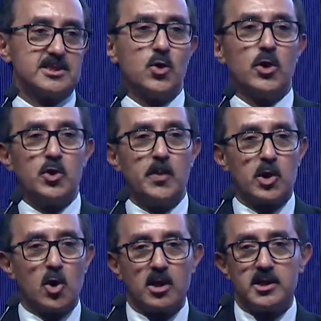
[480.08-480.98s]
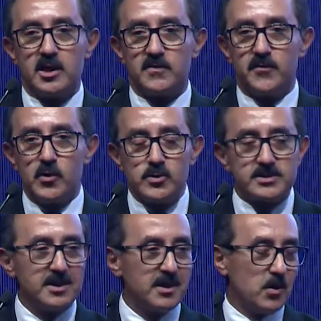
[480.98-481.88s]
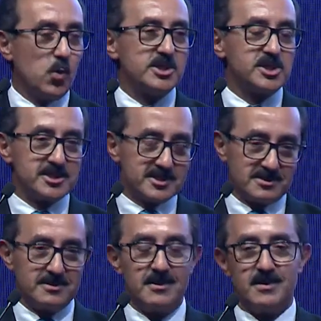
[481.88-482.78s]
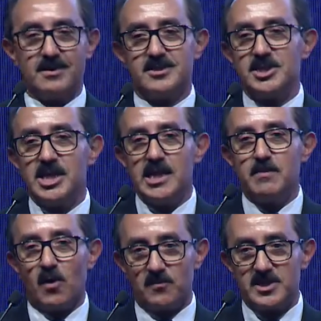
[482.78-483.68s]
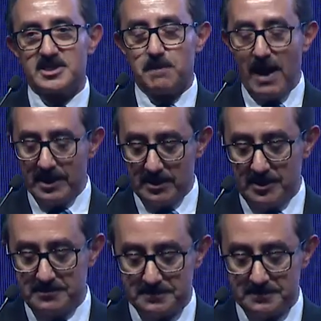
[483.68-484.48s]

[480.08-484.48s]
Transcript: going to be on alternate fuels, which is the theme of this panel.